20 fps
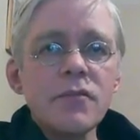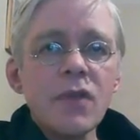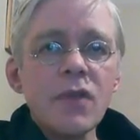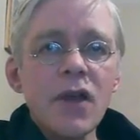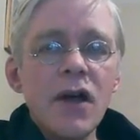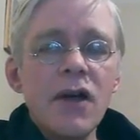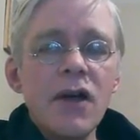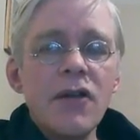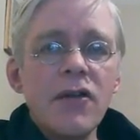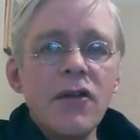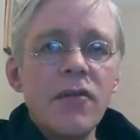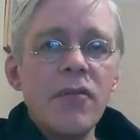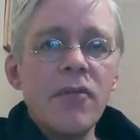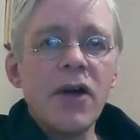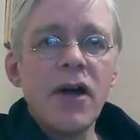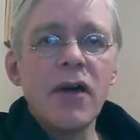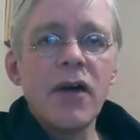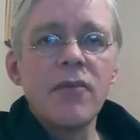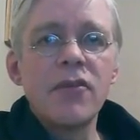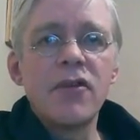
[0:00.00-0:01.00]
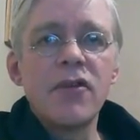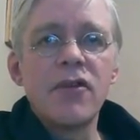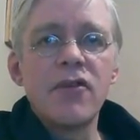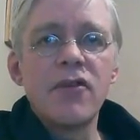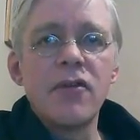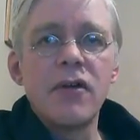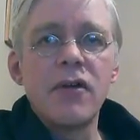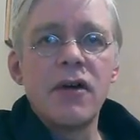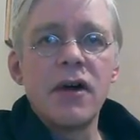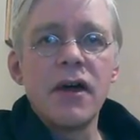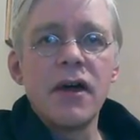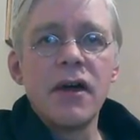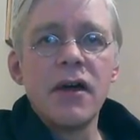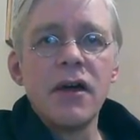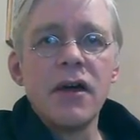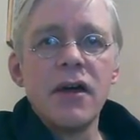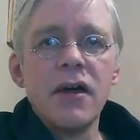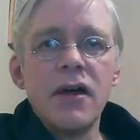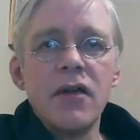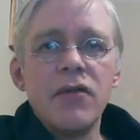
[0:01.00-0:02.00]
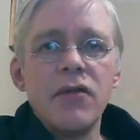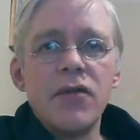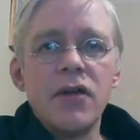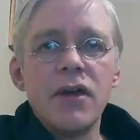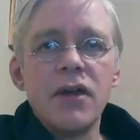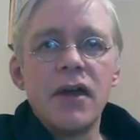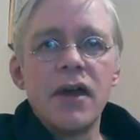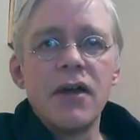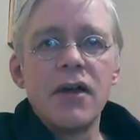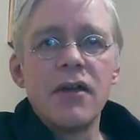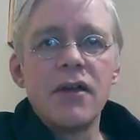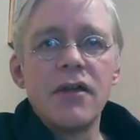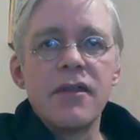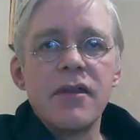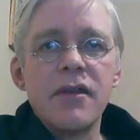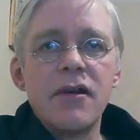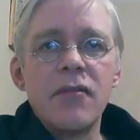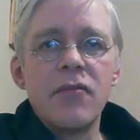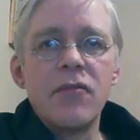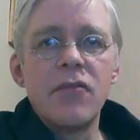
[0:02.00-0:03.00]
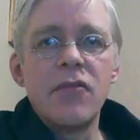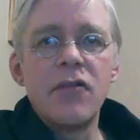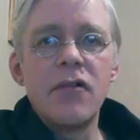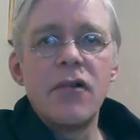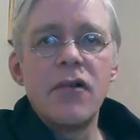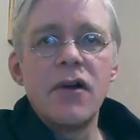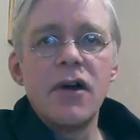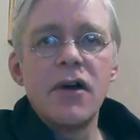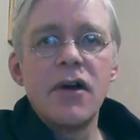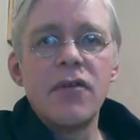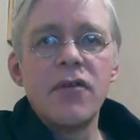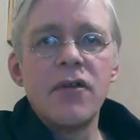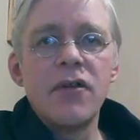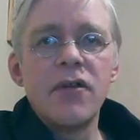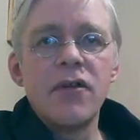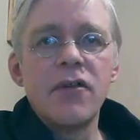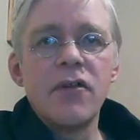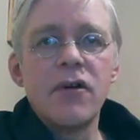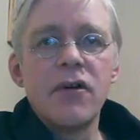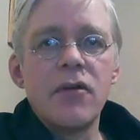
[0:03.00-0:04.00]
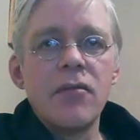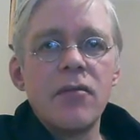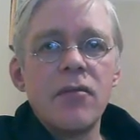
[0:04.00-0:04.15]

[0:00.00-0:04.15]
and perhaps to try. If you can get your thumb right over the top